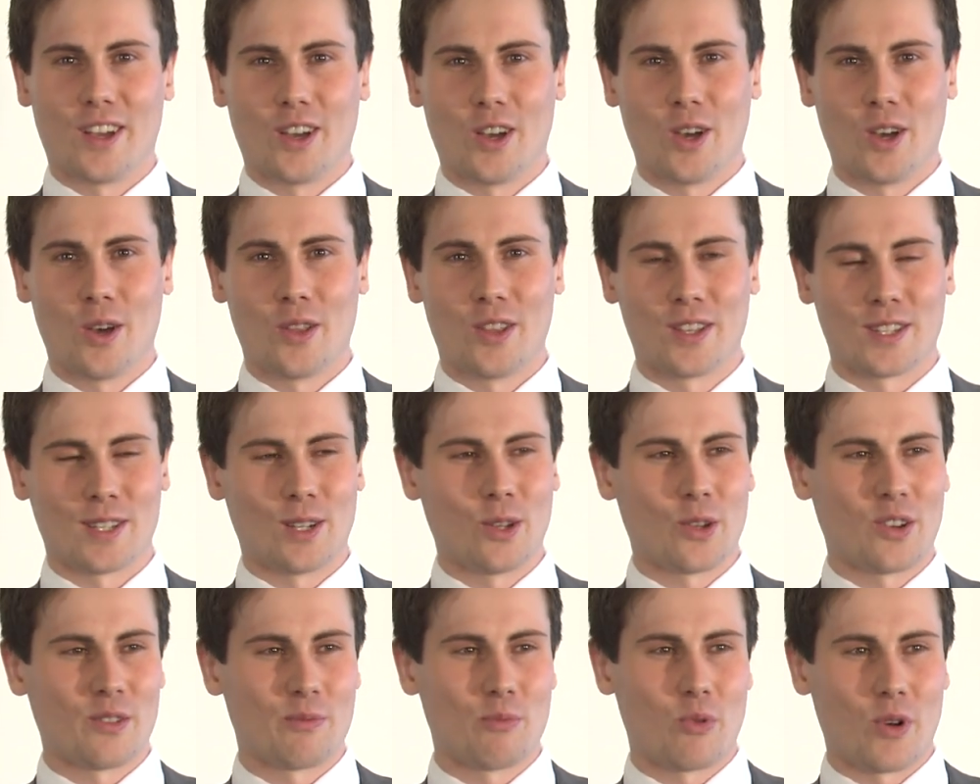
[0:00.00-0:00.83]
There's a
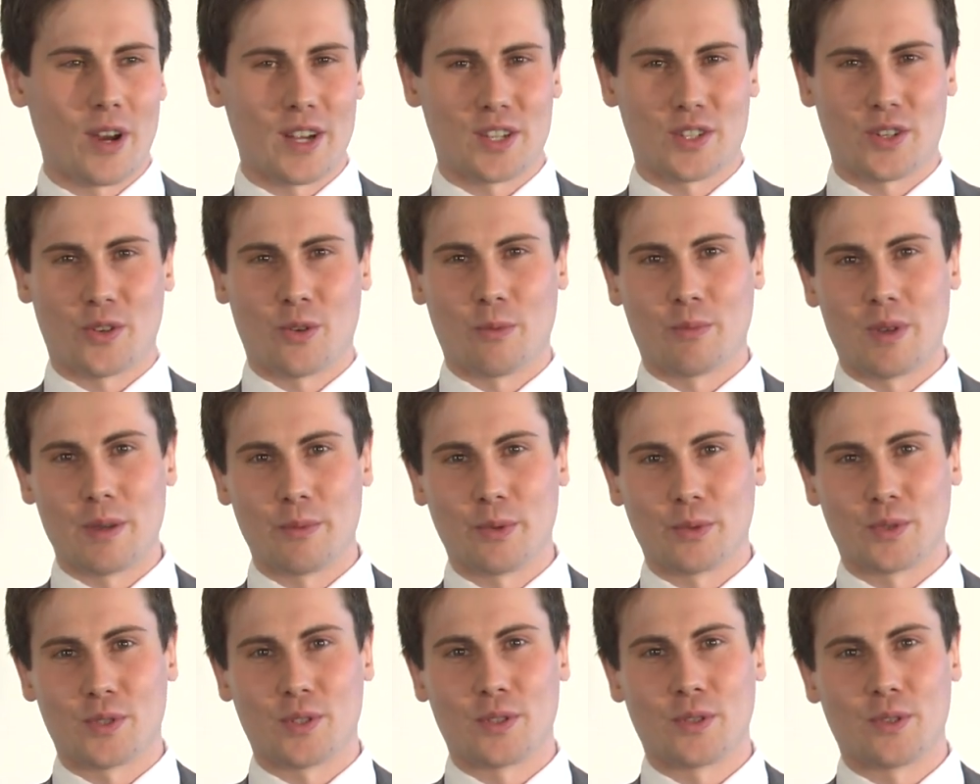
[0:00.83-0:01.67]
lot of pressure on
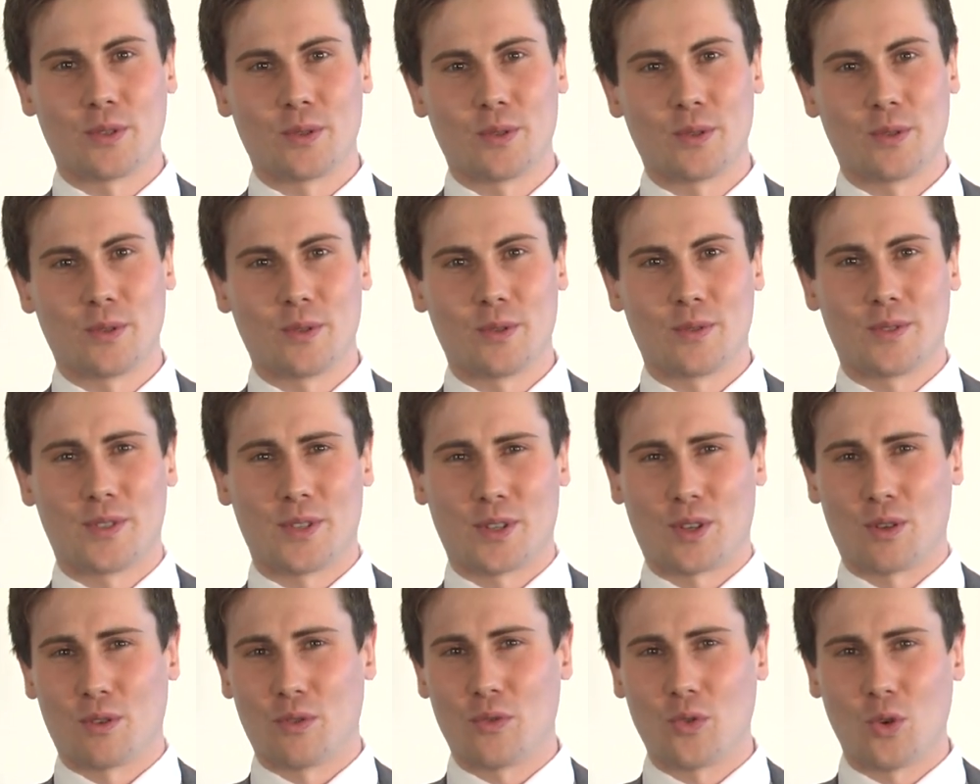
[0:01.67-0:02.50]
people
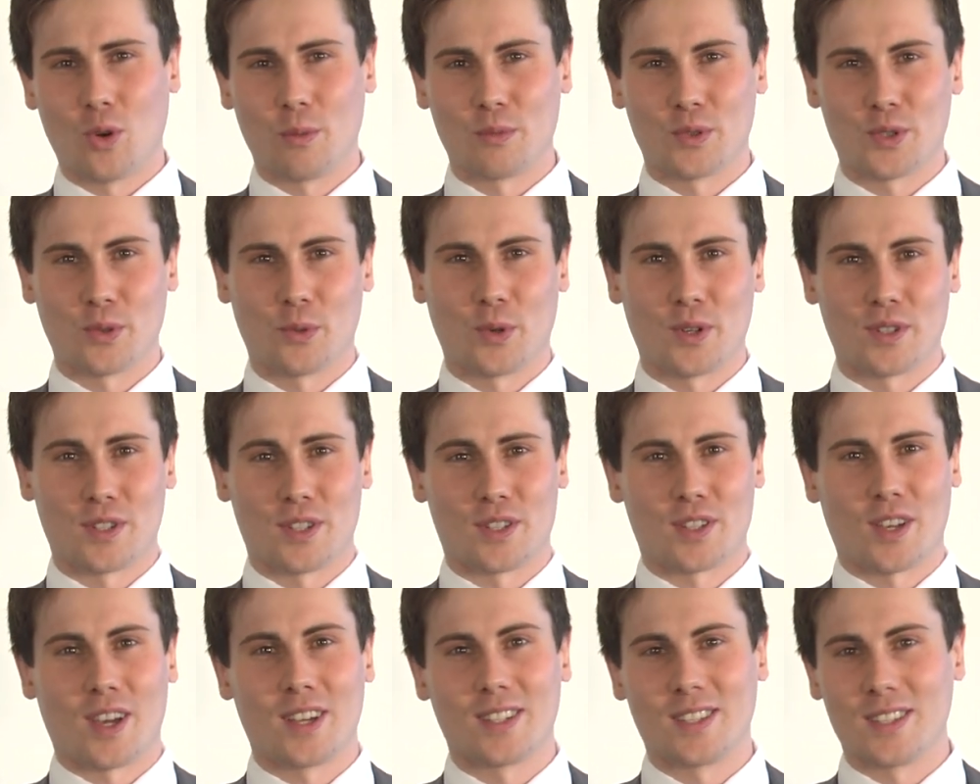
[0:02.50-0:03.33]
to conform to what
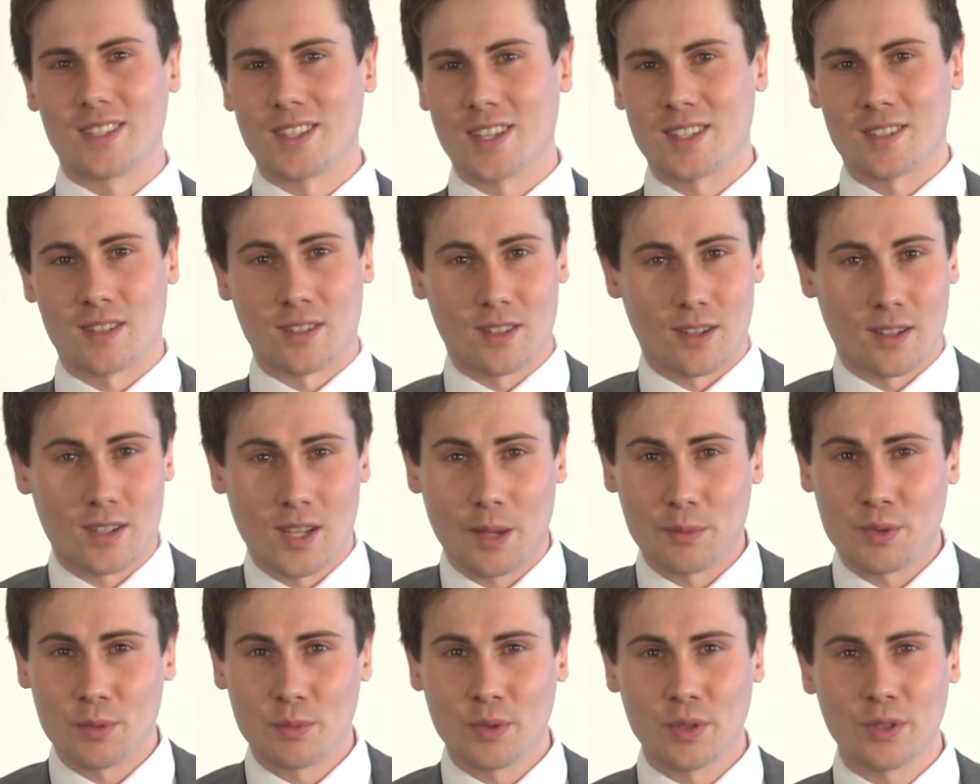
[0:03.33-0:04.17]
society says is
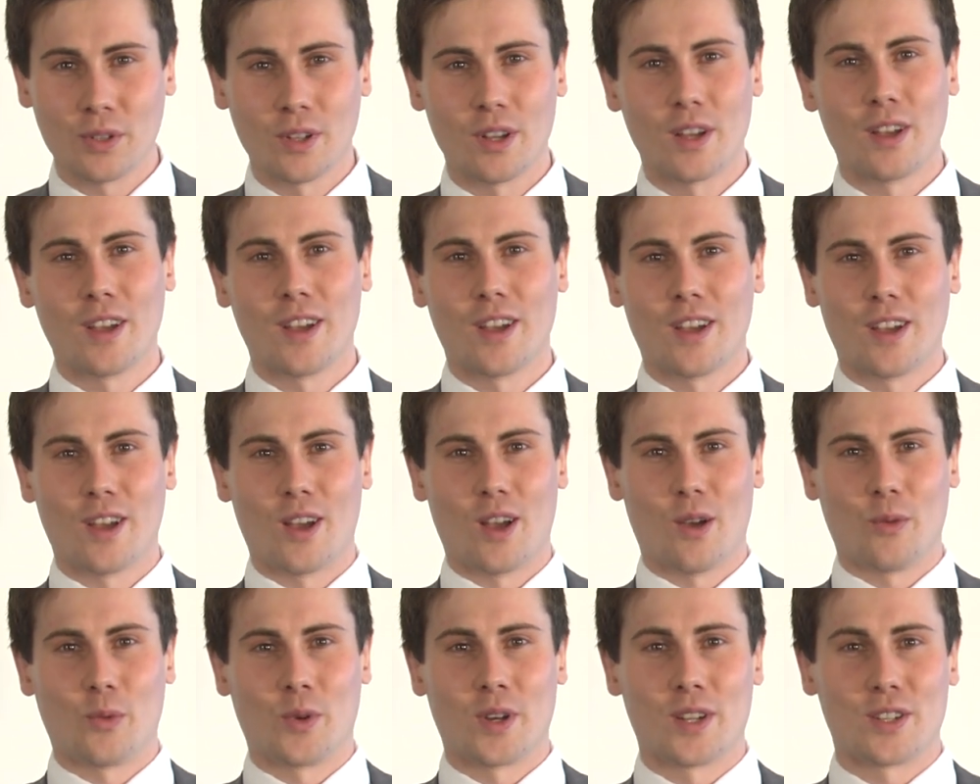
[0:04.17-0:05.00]
acceptable,
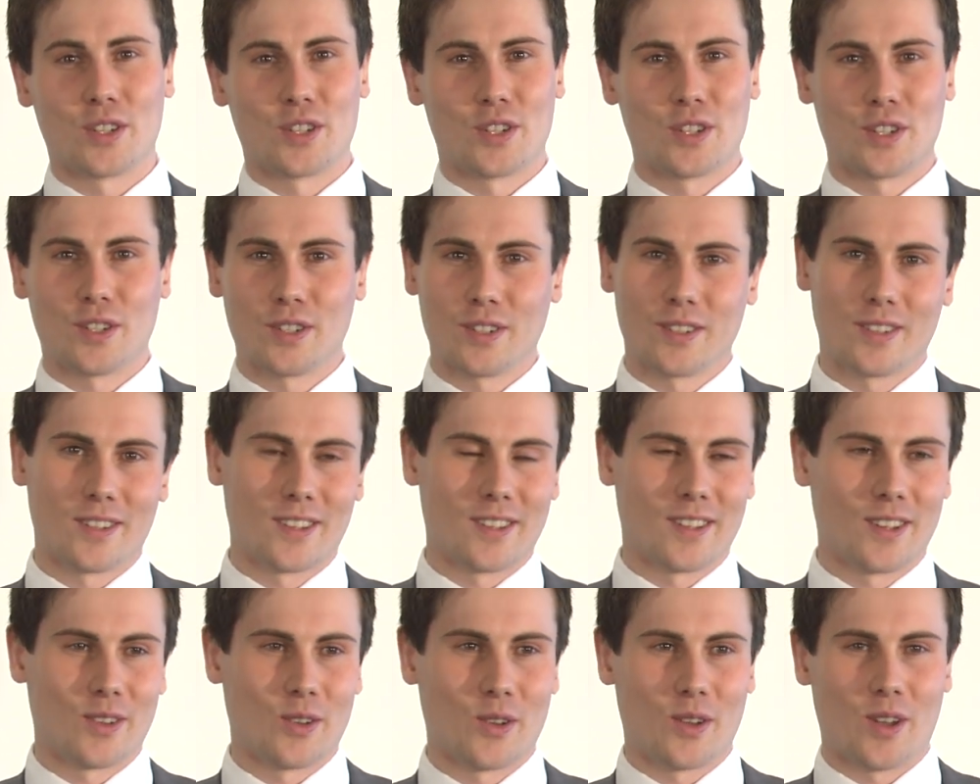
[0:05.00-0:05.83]
which
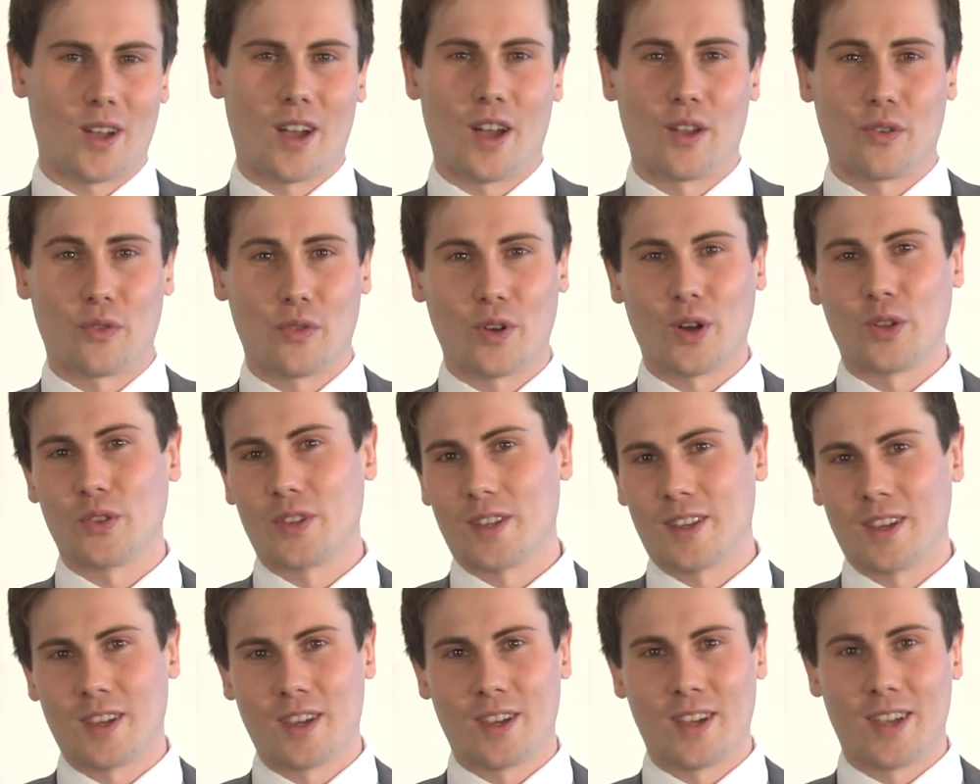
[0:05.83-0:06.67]
I
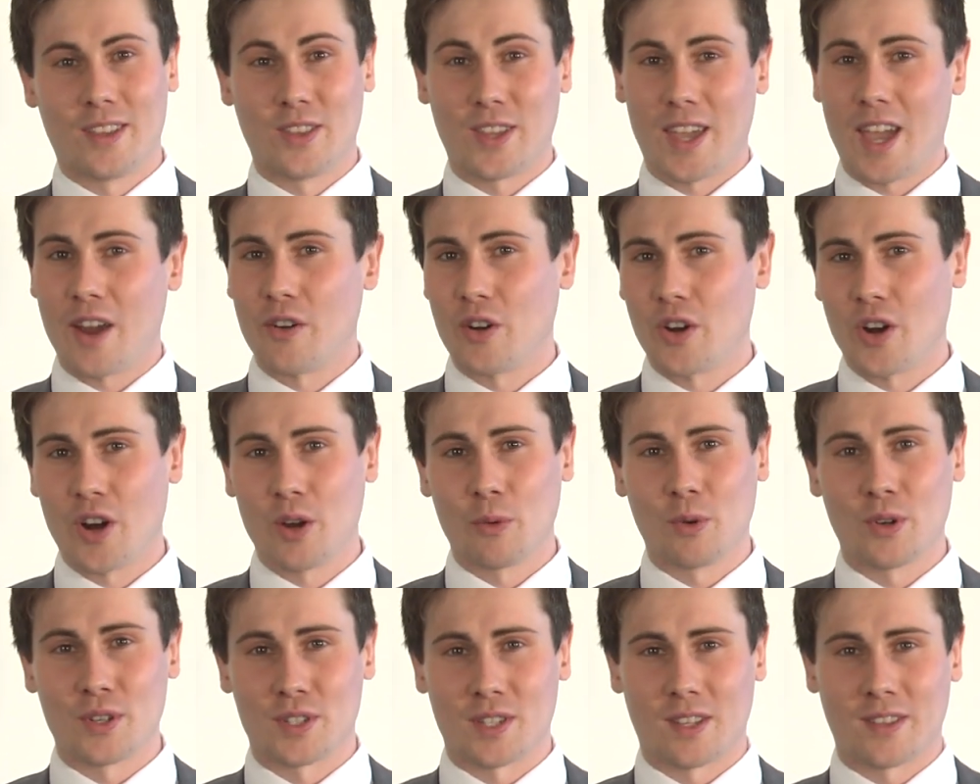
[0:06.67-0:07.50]
felt in the area I
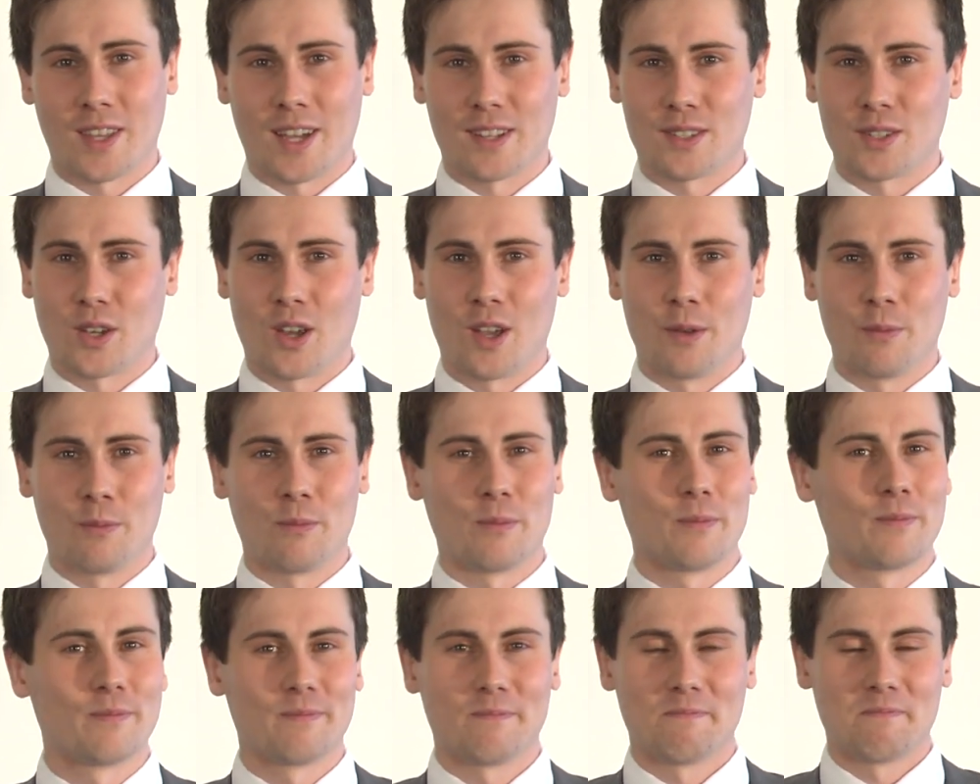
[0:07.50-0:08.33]
was at that
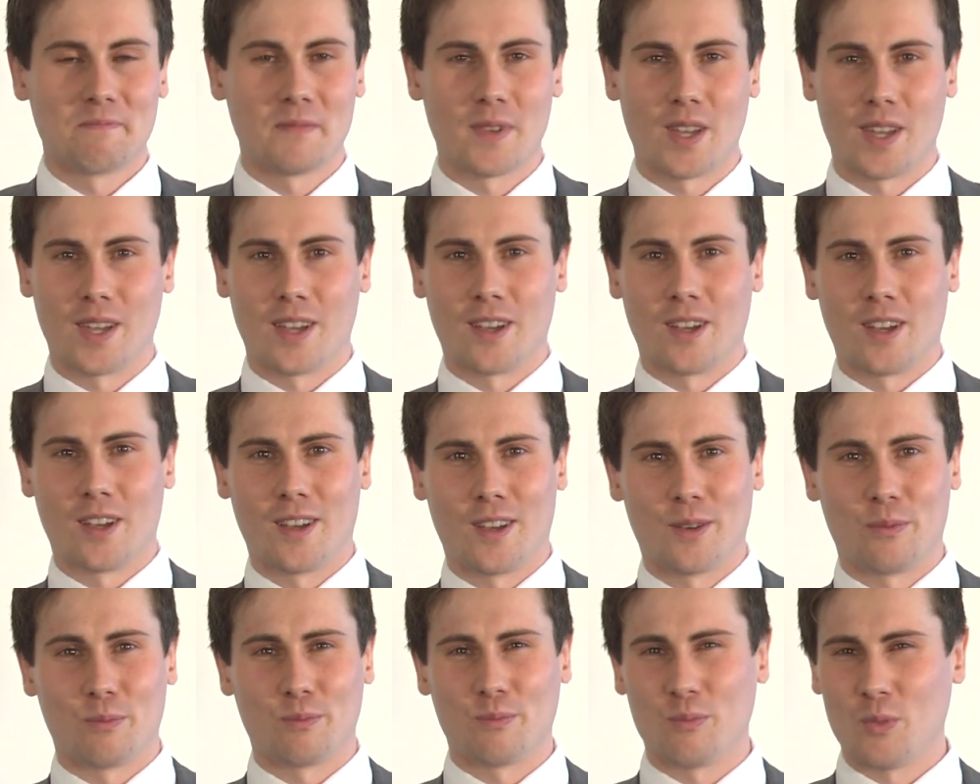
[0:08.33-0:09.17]
time,
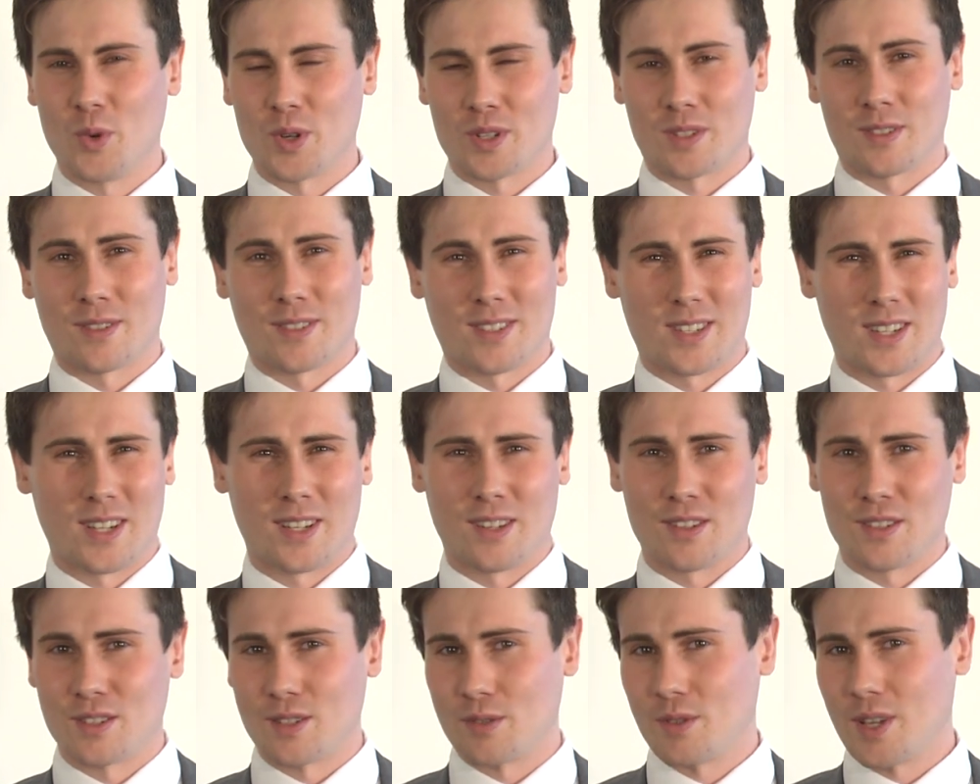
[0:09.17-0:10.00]
it wasn't seen
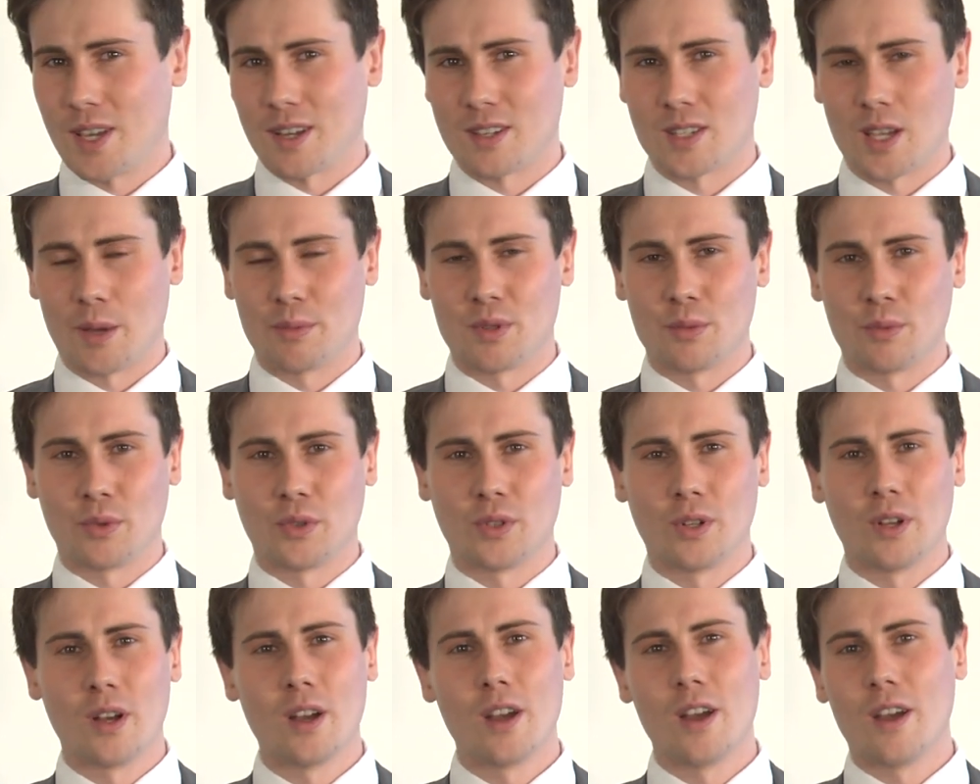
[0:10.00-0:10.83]
as
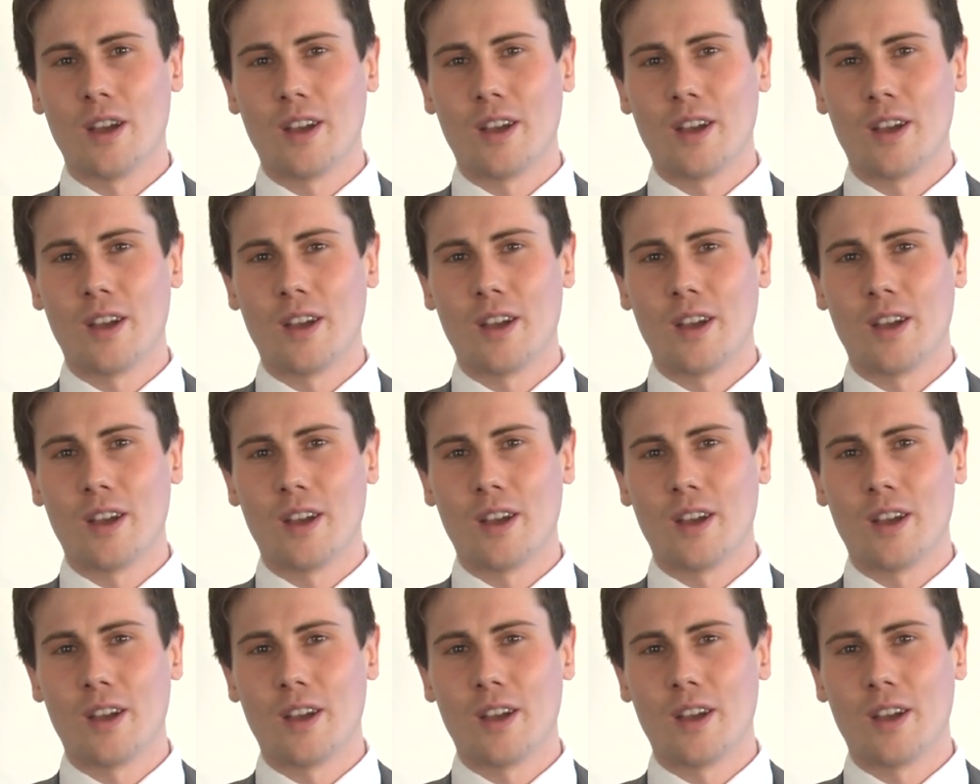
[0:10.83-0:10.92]
acceptable.